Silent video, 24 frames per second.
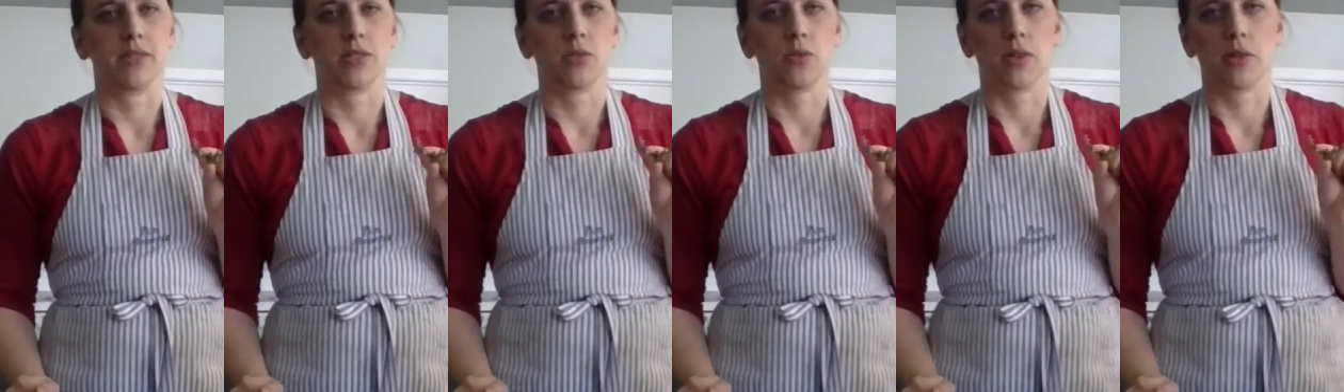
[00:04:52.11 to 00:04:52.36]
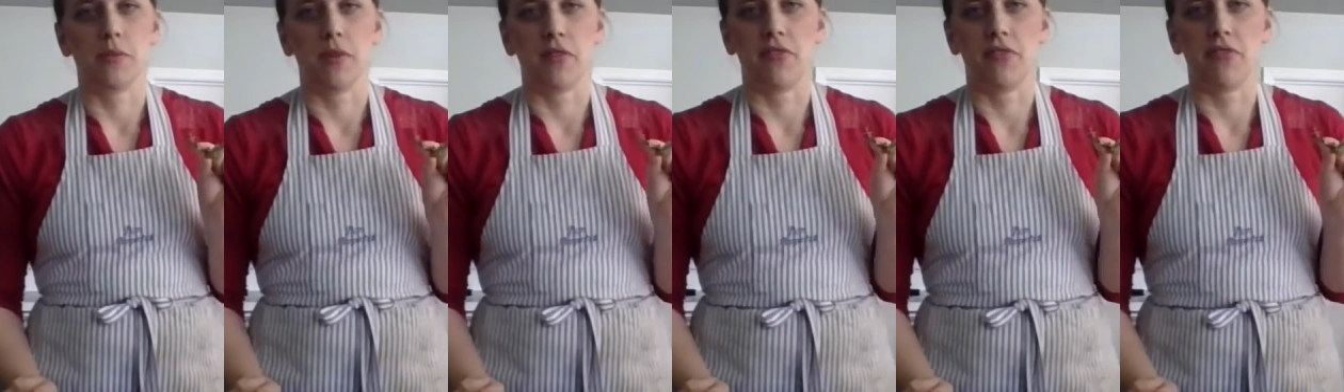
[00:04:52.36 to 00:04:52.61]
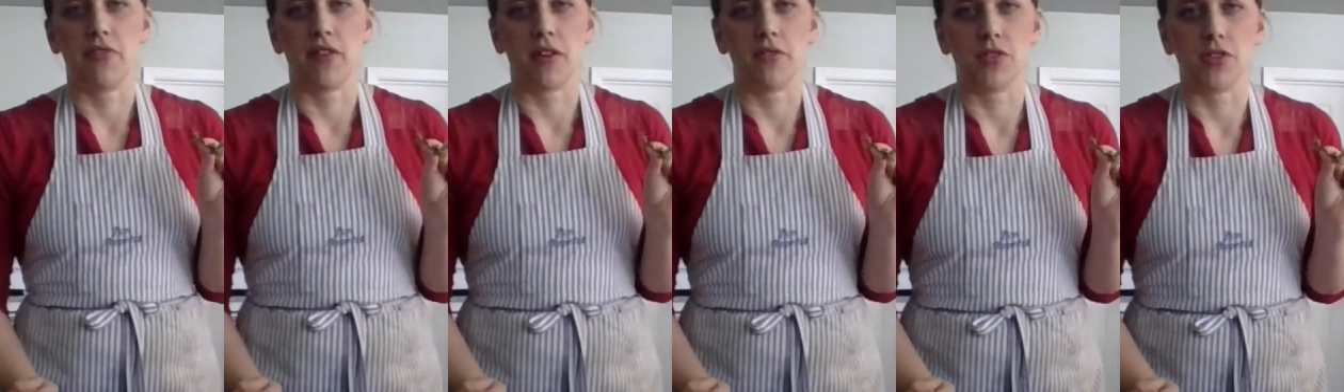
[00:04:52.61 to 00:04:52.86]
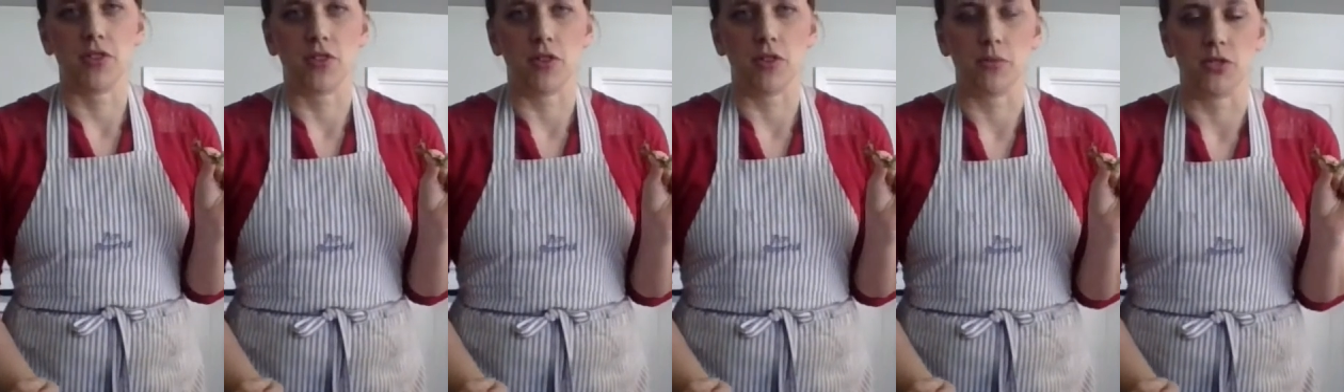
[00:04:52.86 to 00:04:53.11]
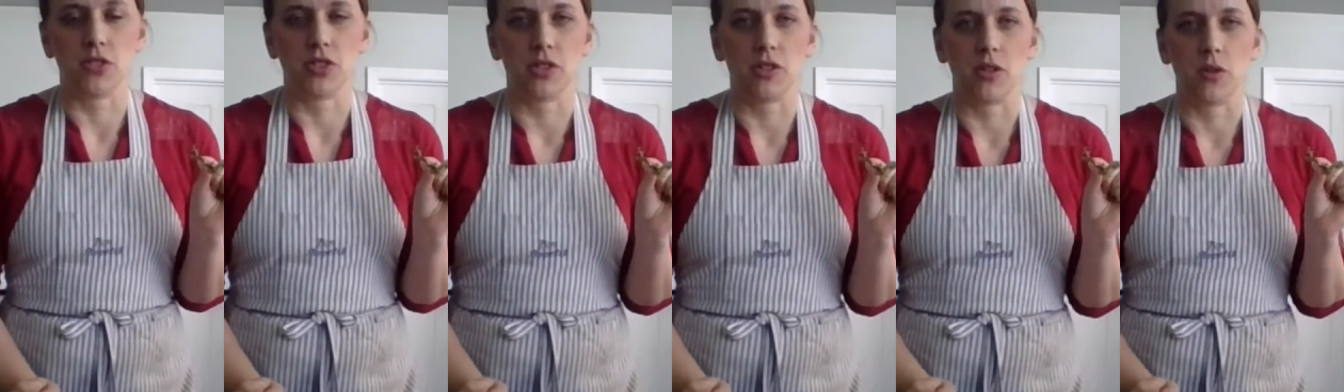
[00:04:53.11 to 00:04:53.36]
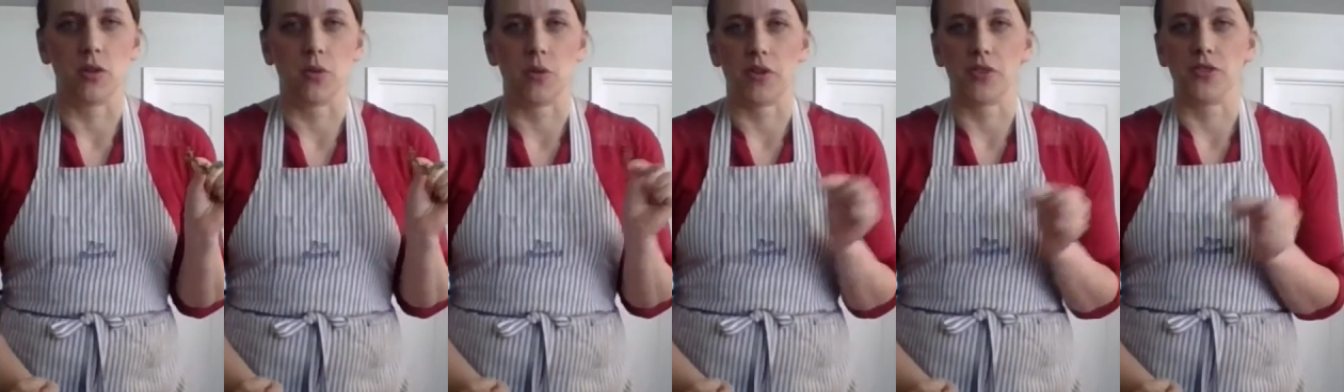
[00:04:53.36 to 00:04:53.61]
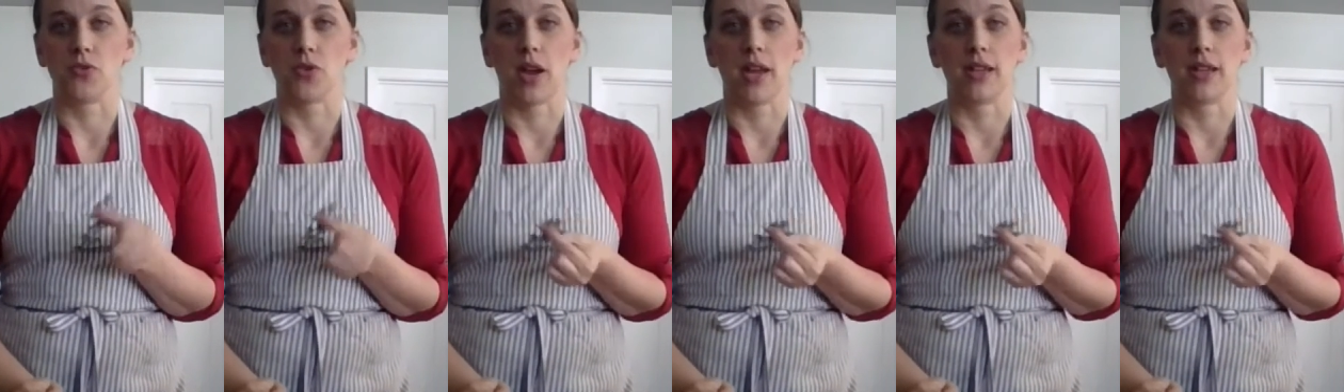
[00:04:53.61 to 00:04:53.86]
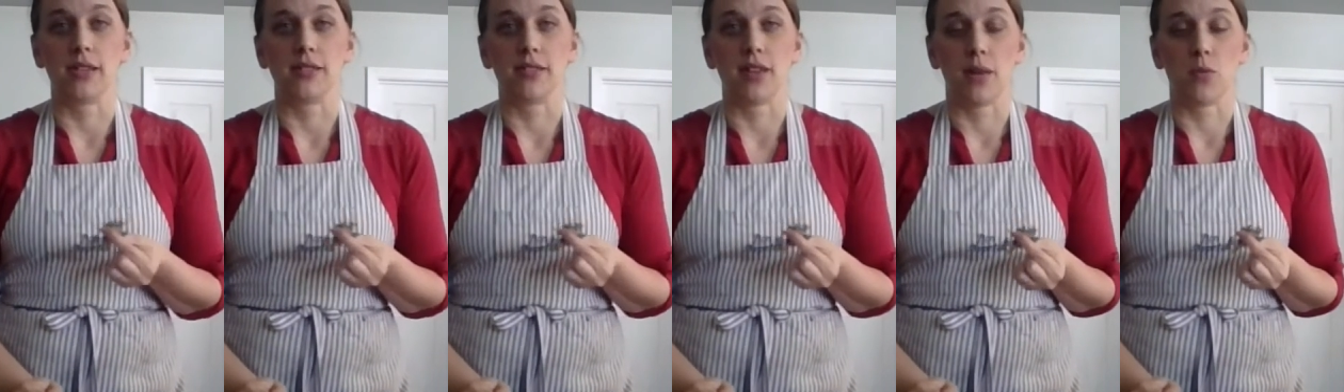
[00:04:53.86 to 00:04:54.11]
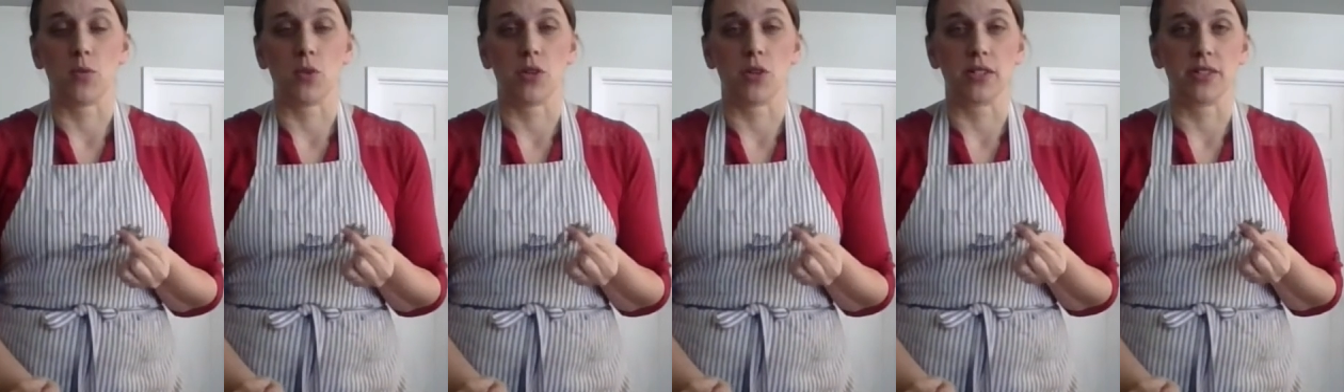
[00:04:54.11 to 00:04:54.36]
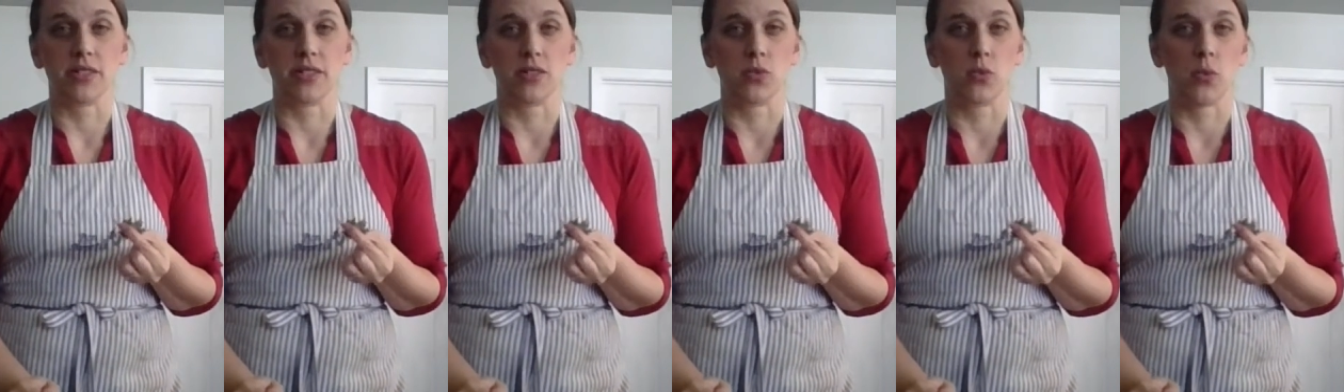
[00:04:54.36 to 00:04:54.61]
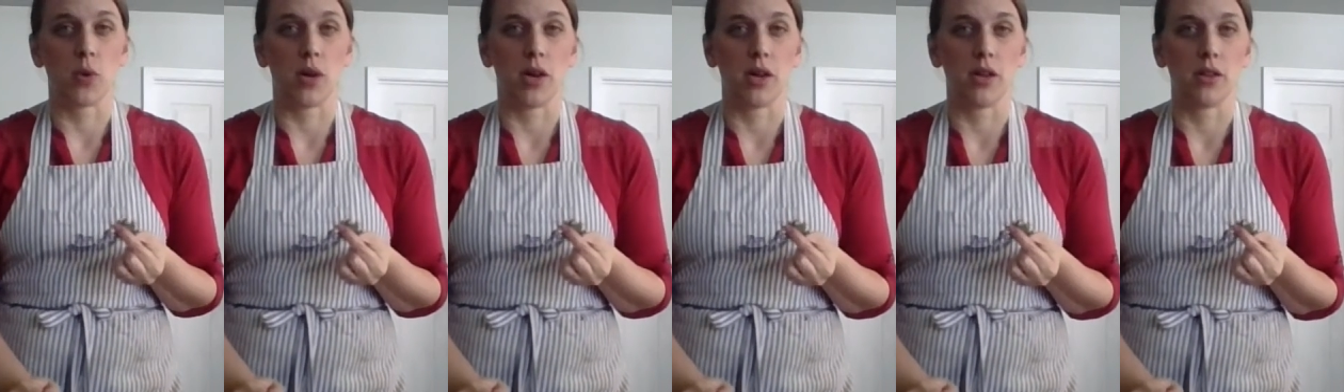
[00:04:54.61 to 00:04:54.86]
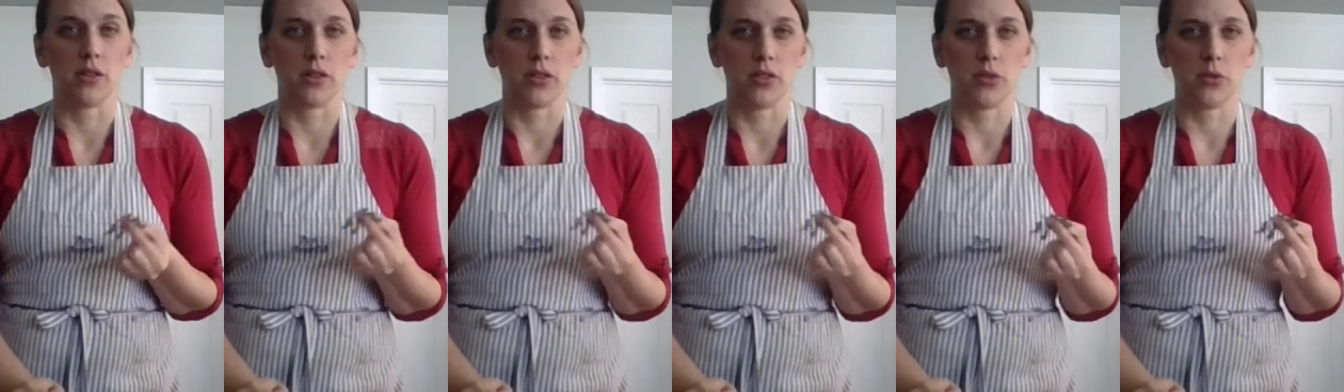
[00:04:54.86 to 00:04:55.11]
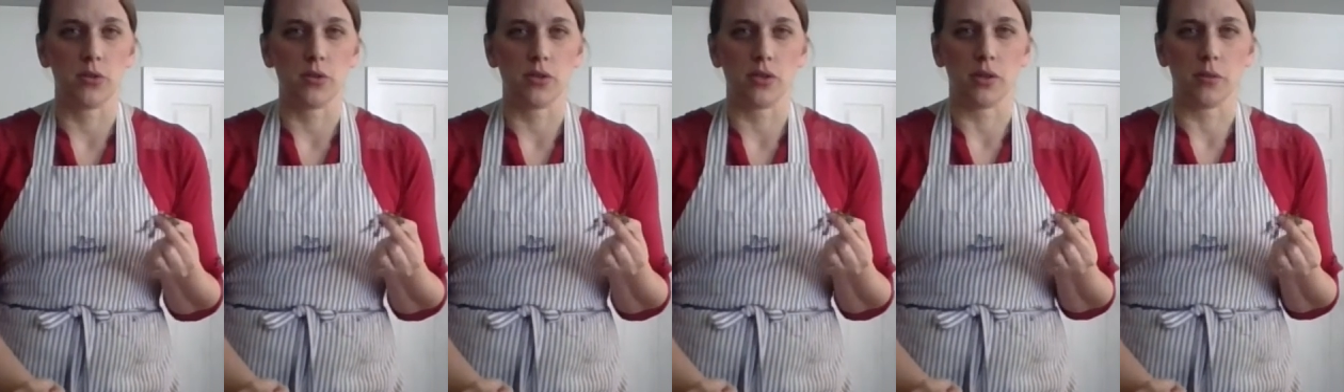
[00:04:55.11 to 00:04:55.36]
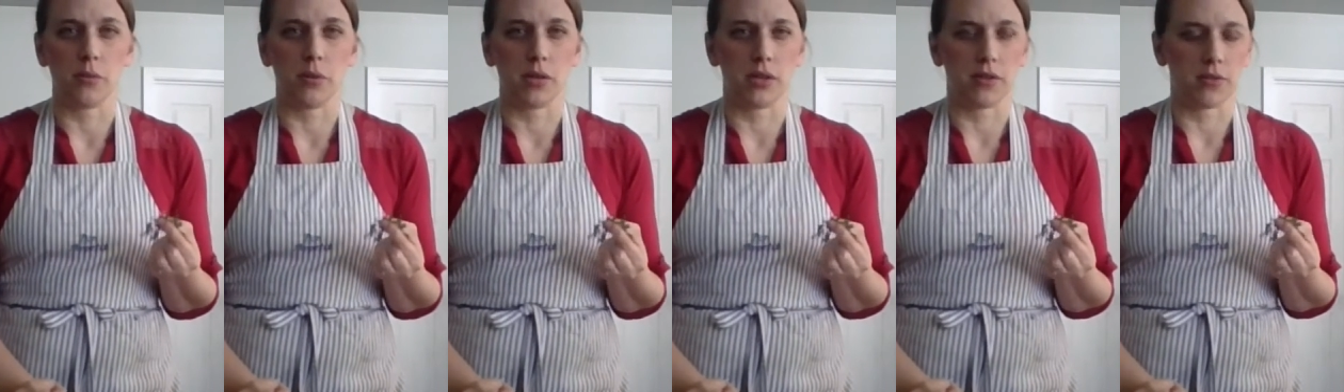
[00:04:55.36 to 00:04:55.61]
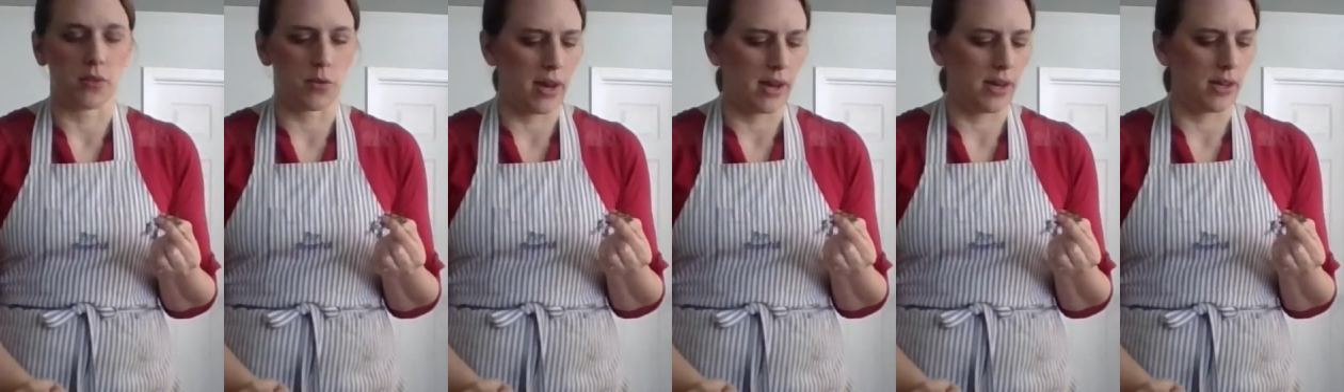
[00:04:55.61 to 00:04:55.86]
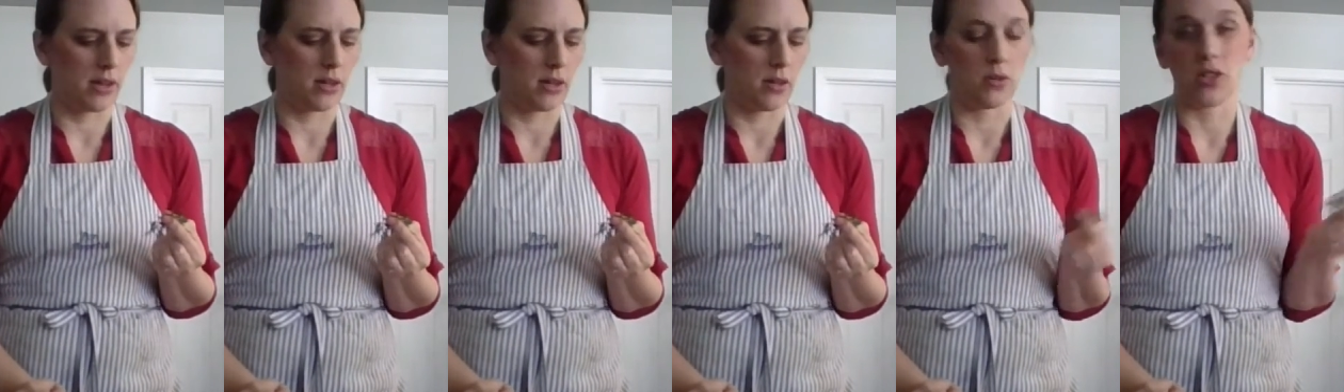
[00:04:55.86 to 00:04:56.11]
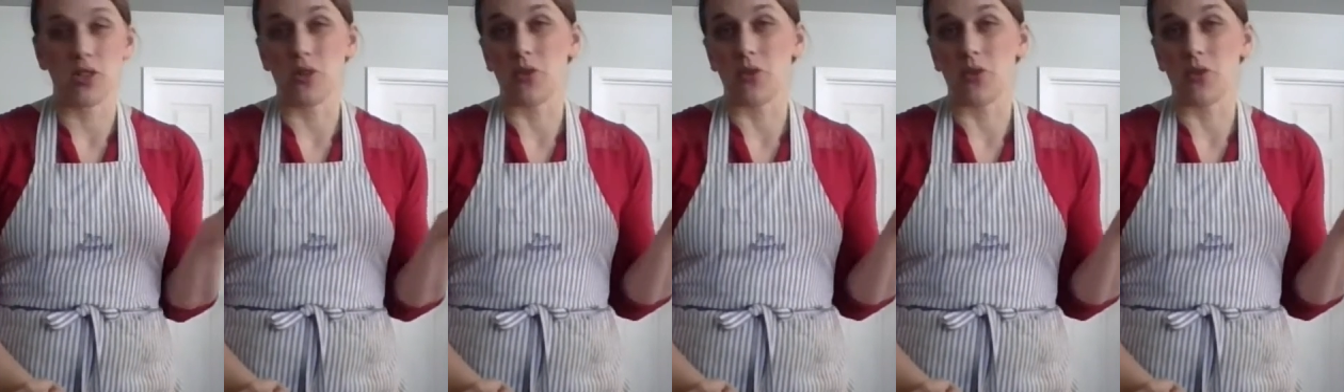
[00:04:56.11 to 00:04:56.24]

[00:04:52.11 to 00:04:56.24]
It's one of my favorite herbs to cook with. Dried thyme works as well. You can use a little bit of oregano.